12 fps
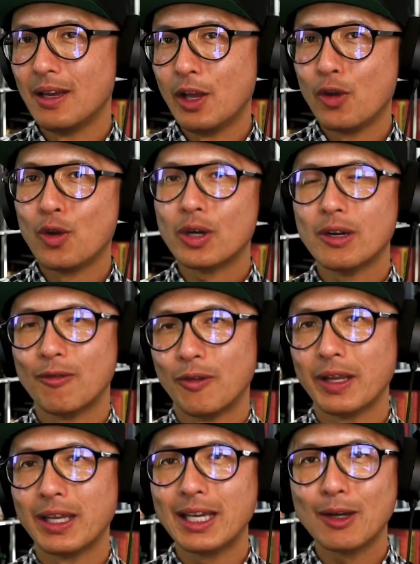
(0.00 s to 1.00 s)
you're going to
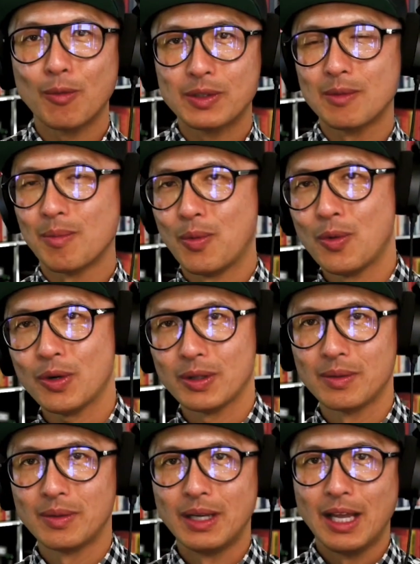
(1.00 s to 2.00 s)
forget what's important.